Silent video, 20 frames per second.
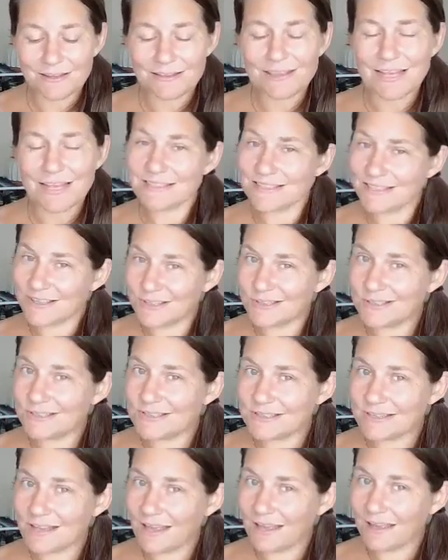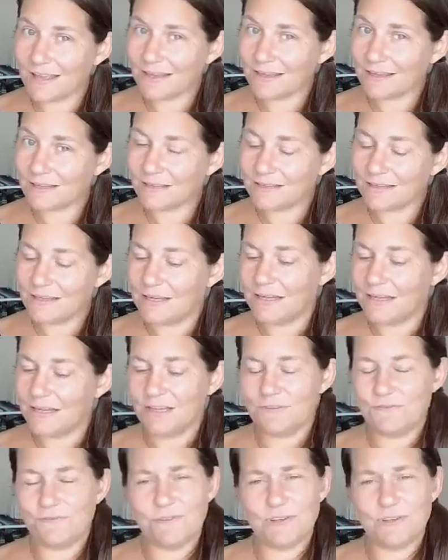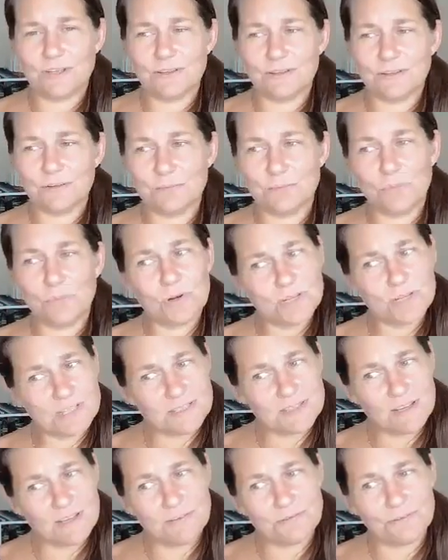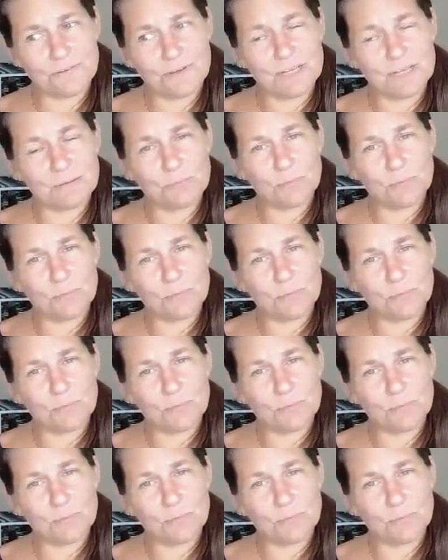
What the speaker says: That's a good sign. You feel more suffering,